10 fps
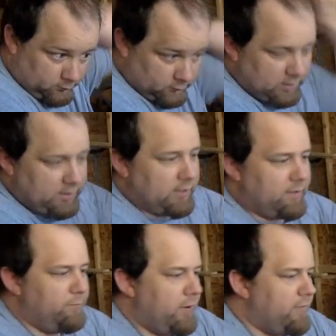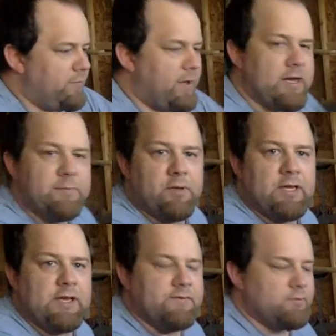And everybody
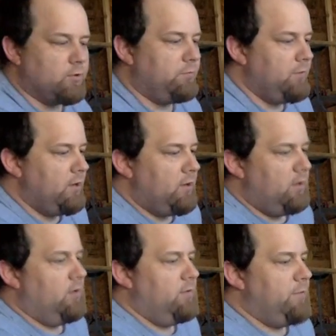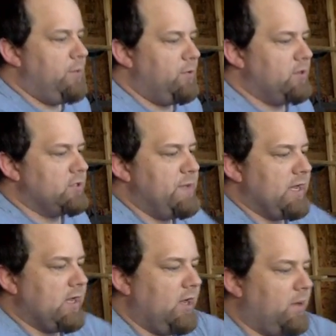believes, or people that are
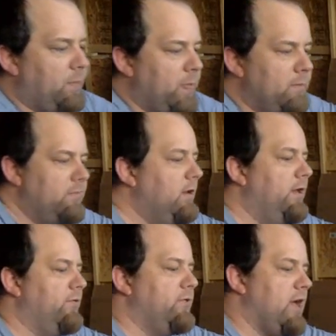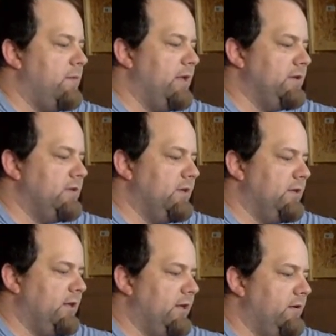speaking up have commented
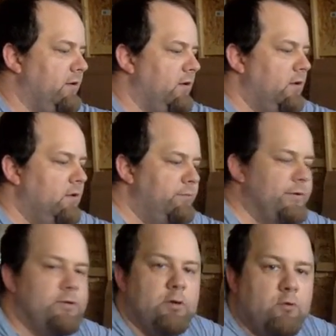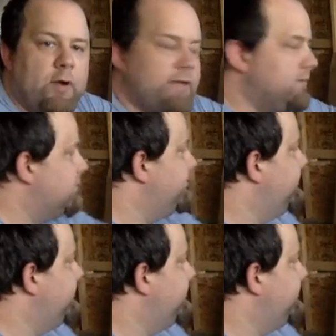that Paducah wins.